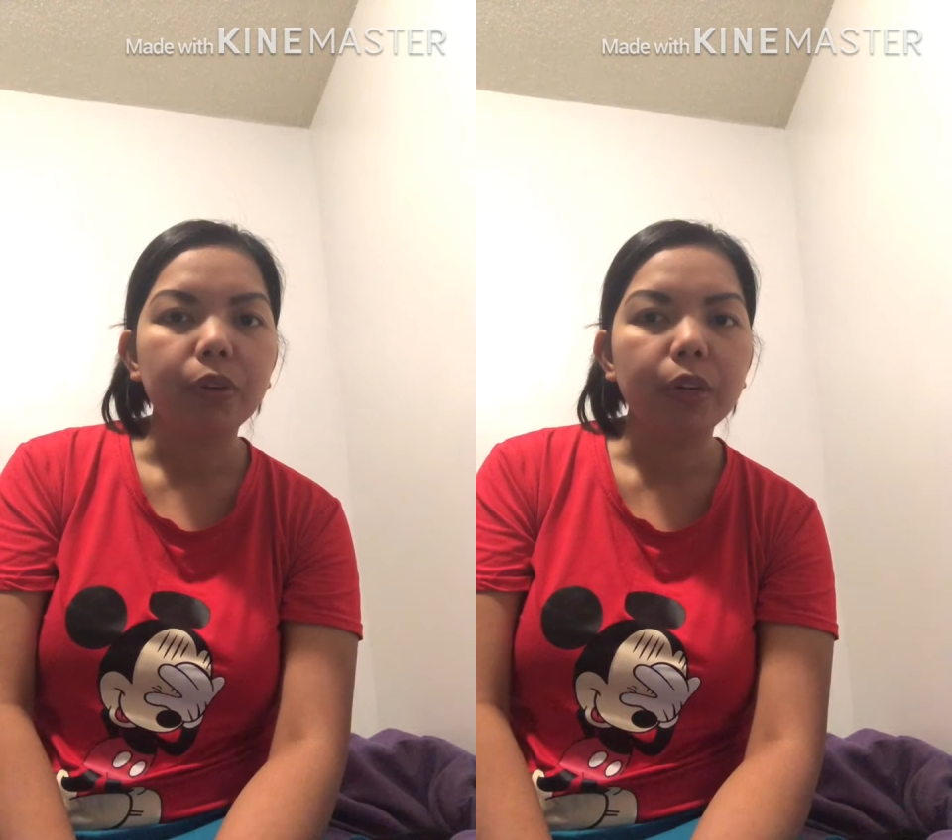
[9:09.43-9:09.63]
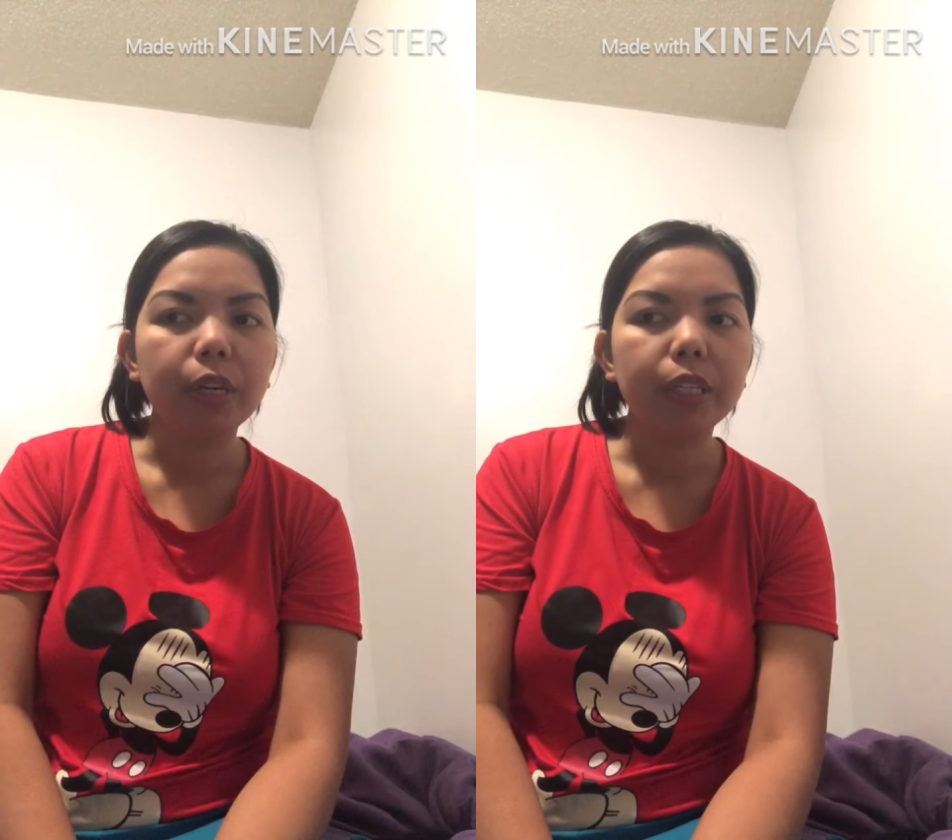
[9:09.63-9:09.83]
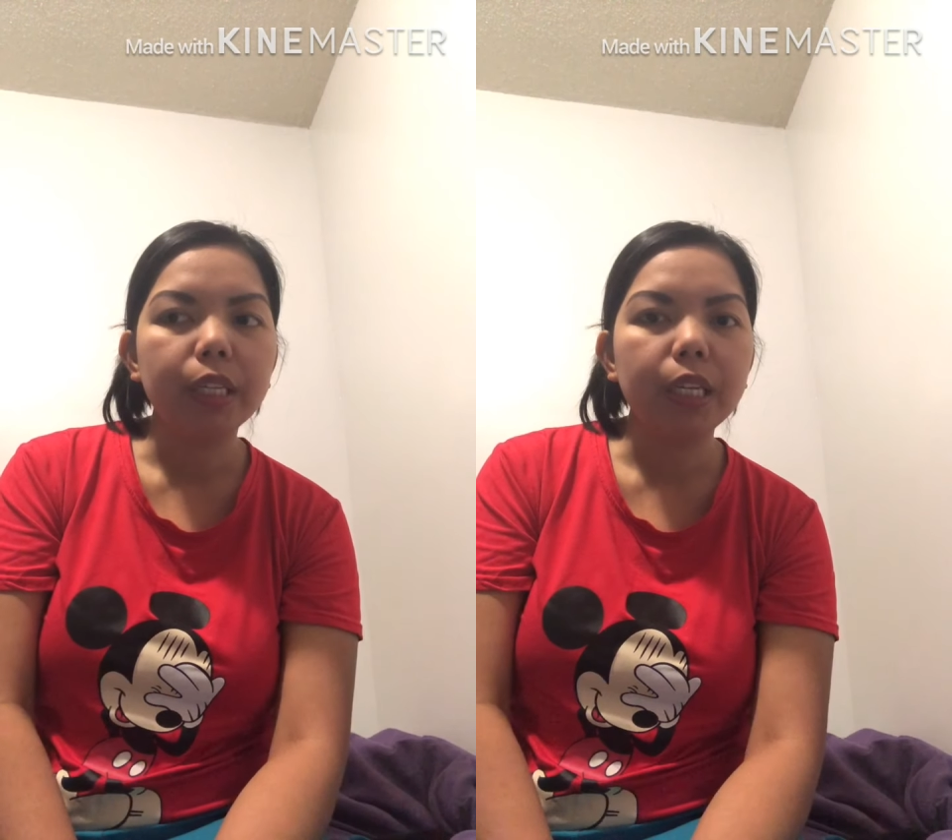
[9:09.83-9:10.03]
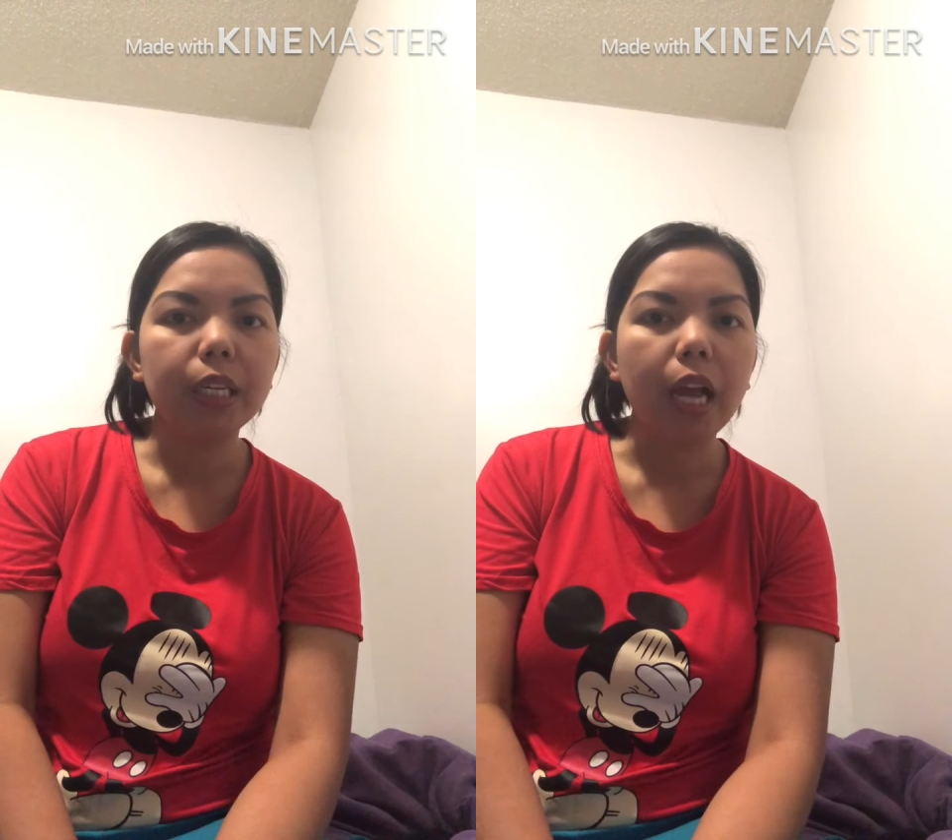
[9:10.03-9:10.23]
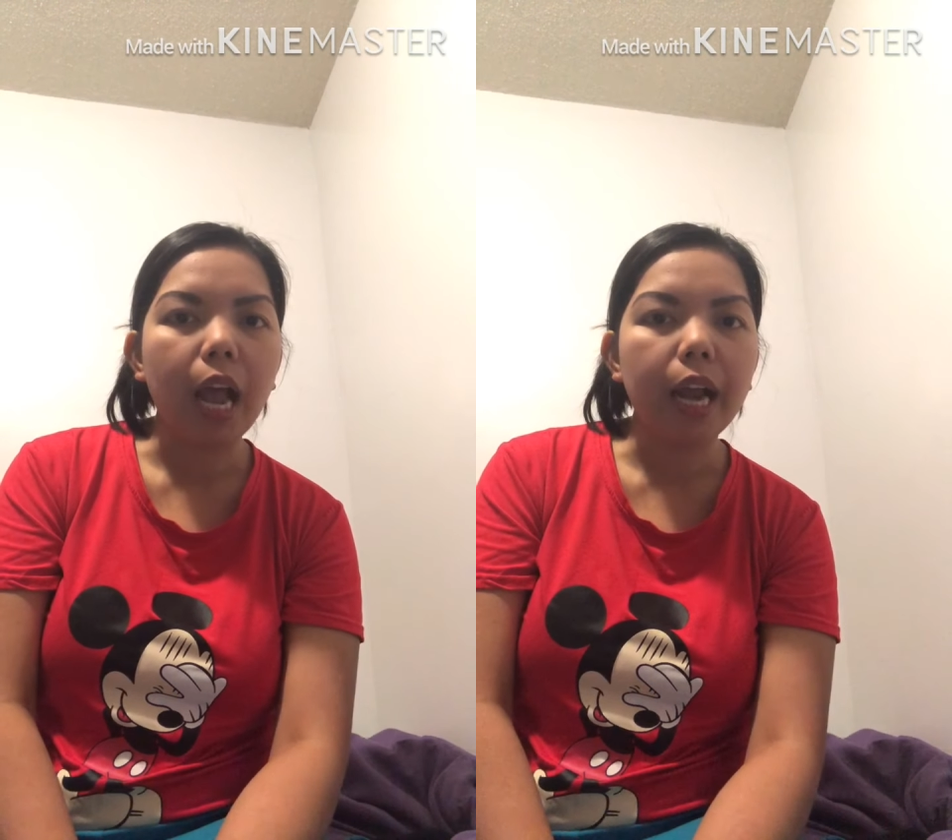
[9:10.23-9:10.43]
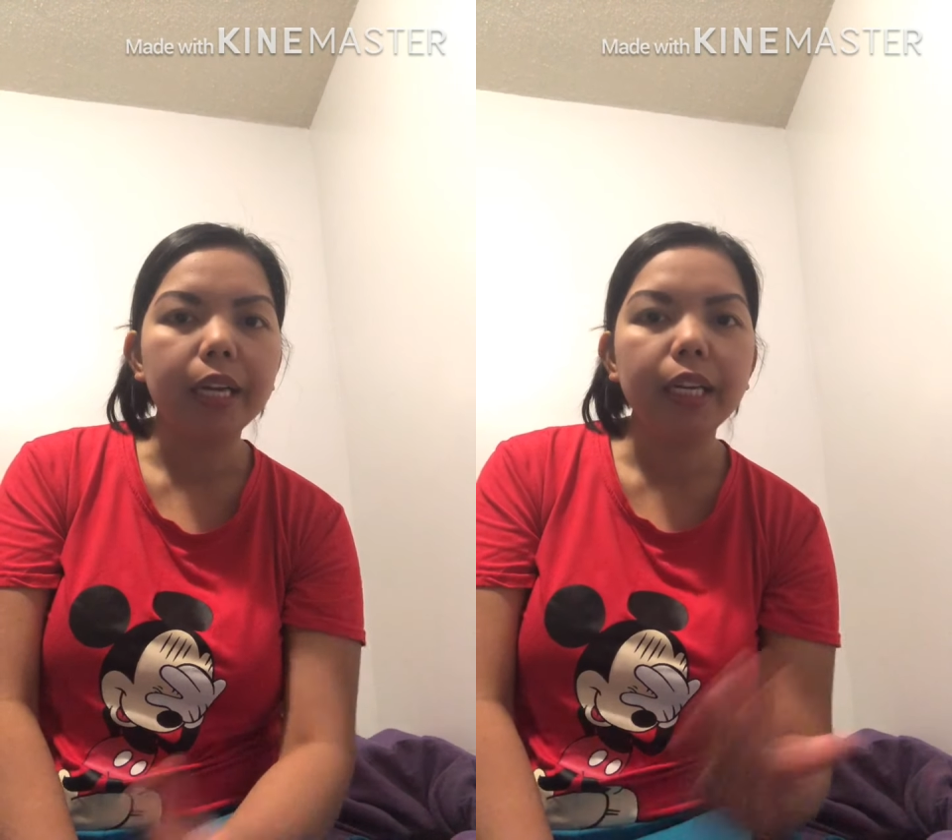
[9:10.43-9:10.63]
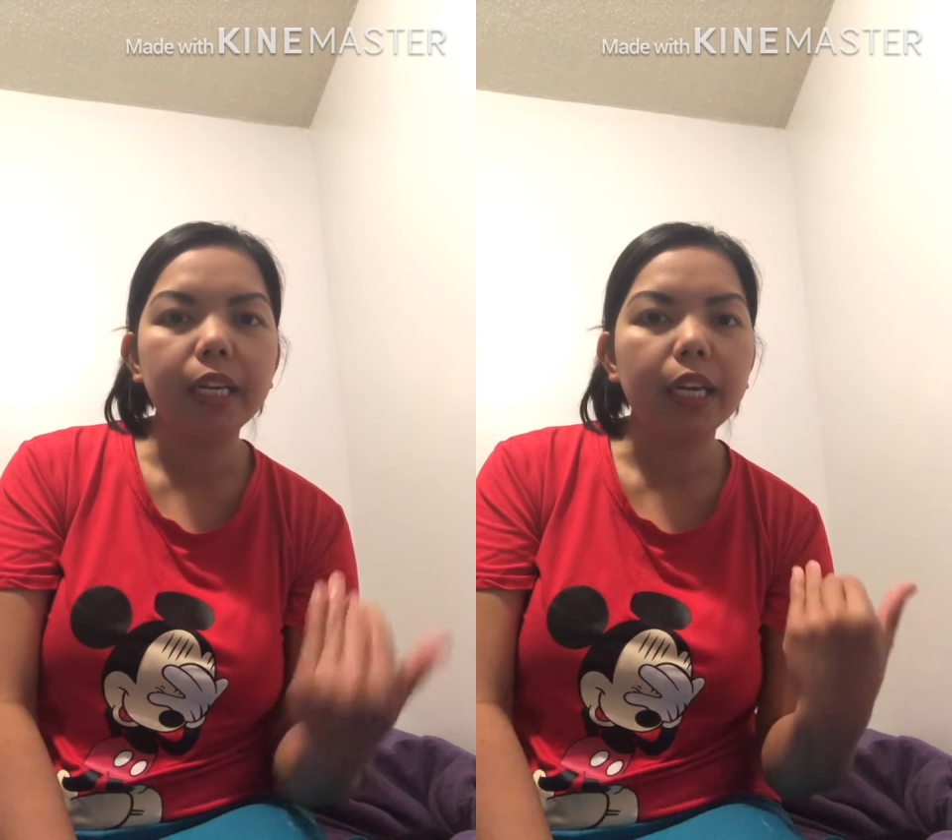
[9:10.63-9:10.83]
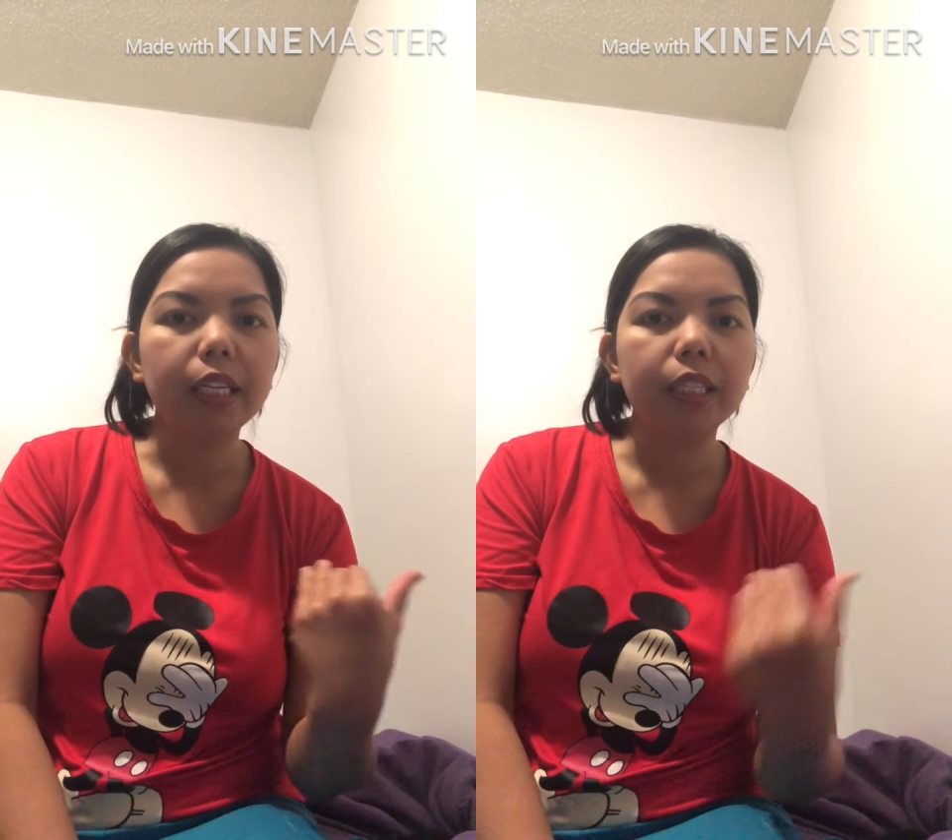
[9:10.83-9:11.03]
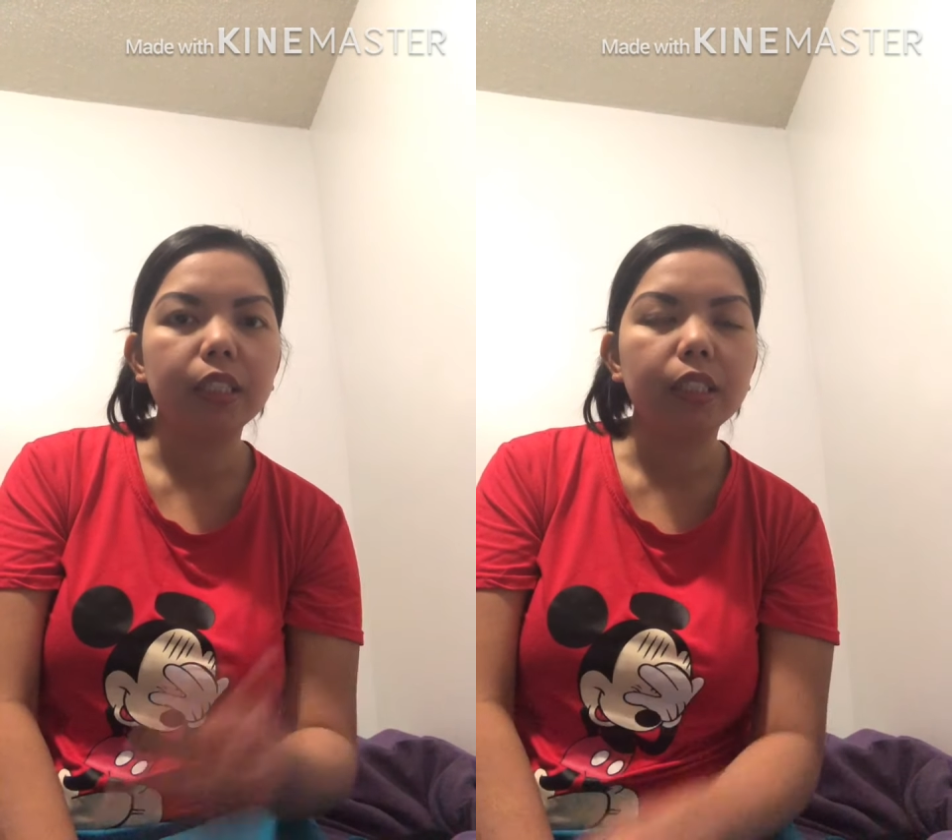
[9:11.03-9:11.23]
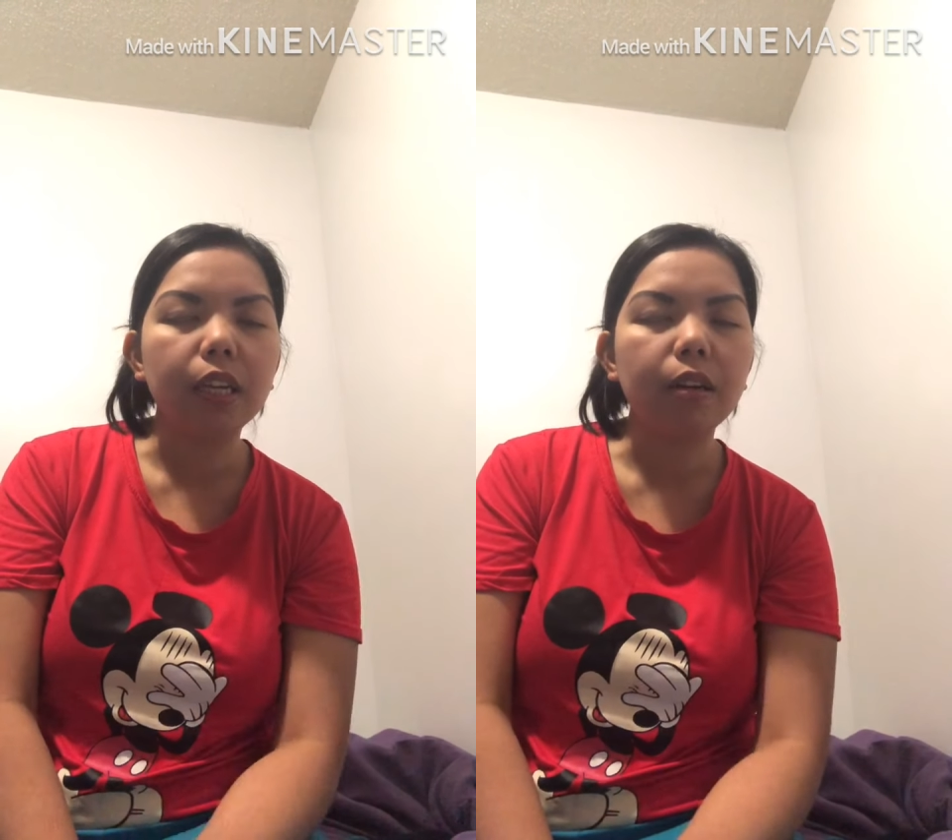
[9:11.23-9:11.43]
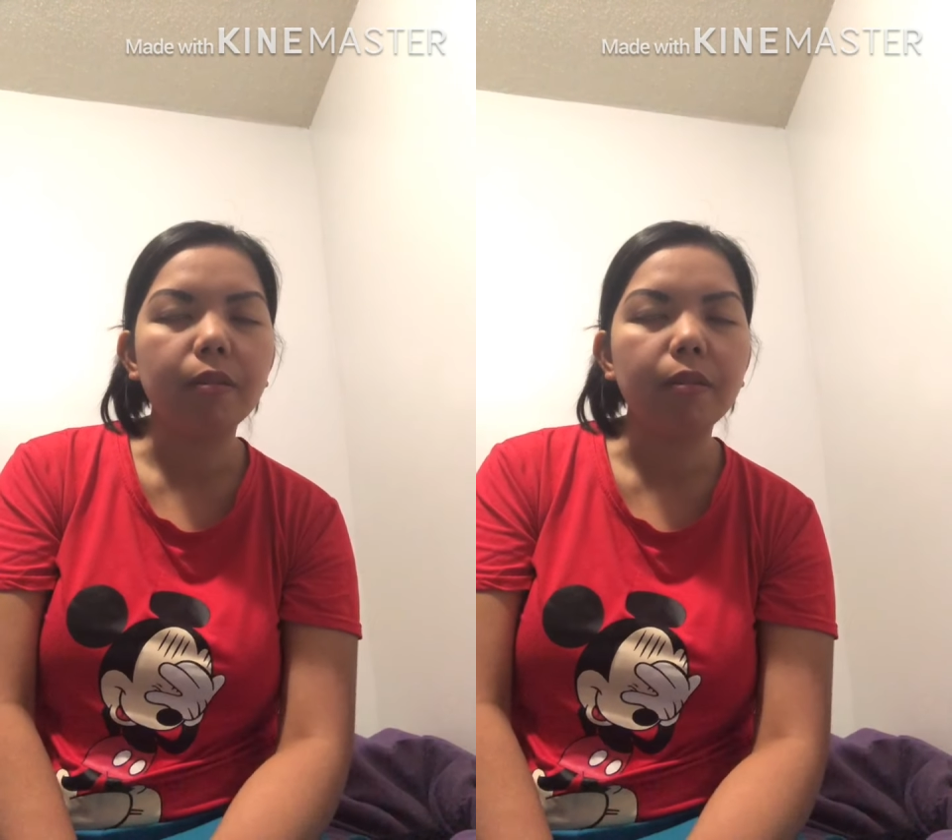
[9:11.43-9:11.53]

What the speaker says: or the ID that is